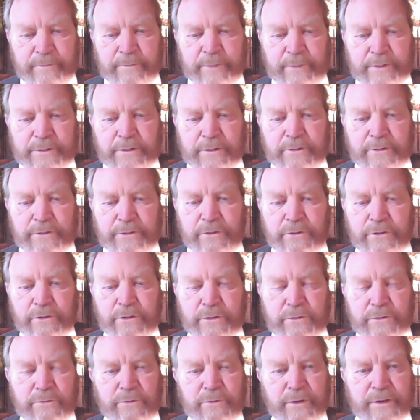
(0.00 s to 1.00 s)
But although
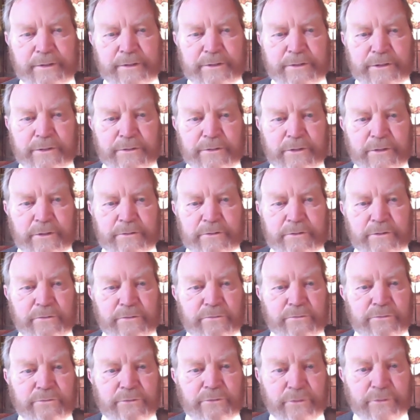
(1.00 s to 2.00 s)
good works are not
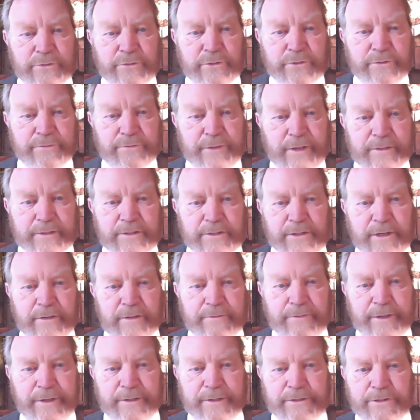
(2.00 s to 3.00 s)
the root of our
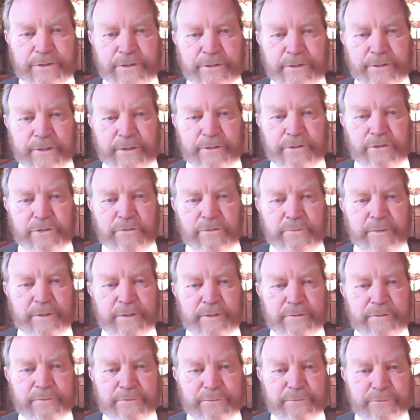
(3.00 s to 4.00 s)
salvation, they should be
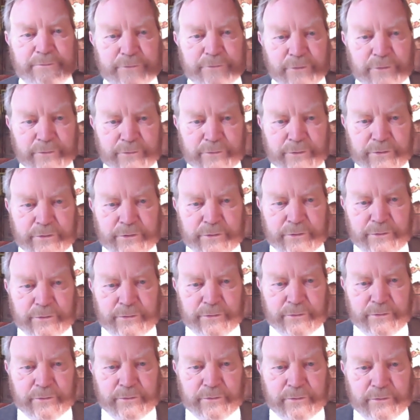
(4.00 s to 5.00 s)
the fruit
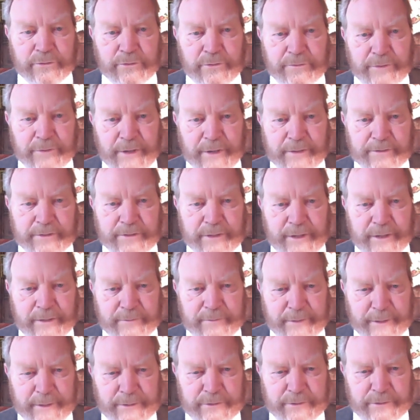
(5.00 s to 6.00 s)
of our
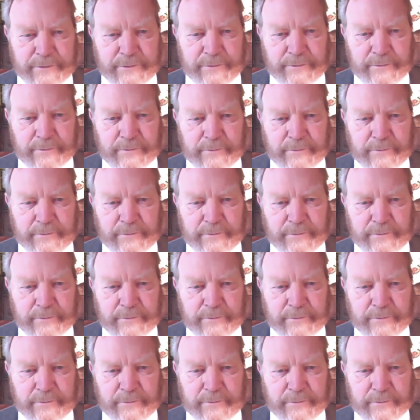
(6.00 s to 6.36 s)
salvation.